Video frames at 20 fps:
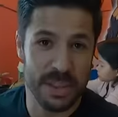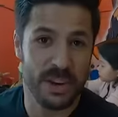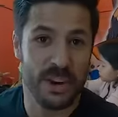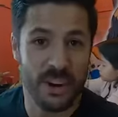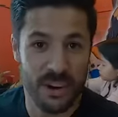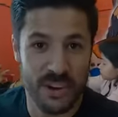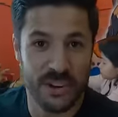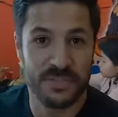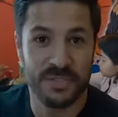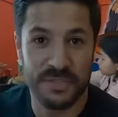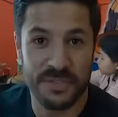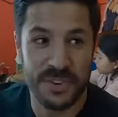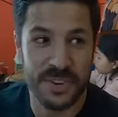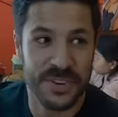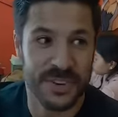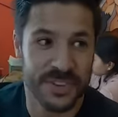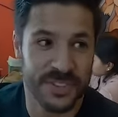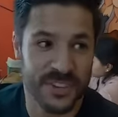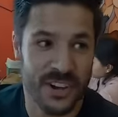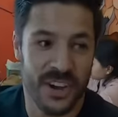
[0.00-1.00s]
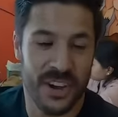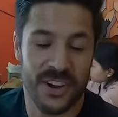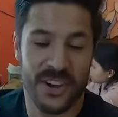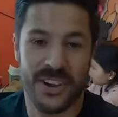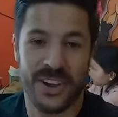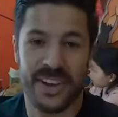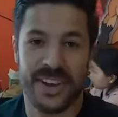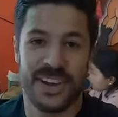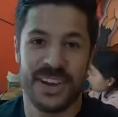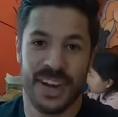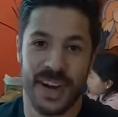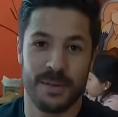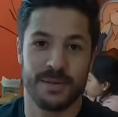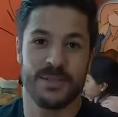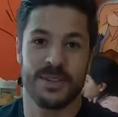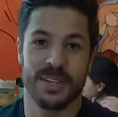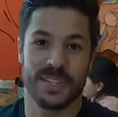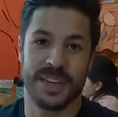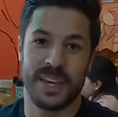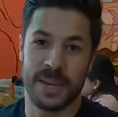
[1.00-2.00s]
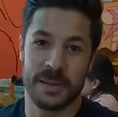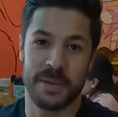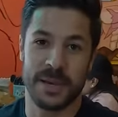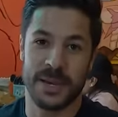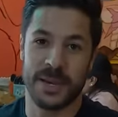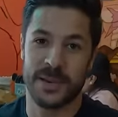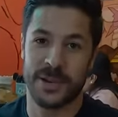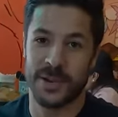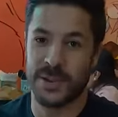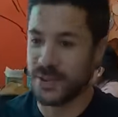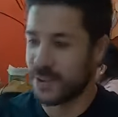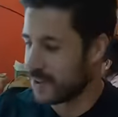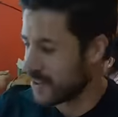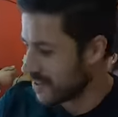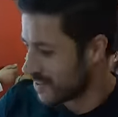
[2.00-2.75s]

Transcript: but they got good reviews, so I'm sure it's going to be good.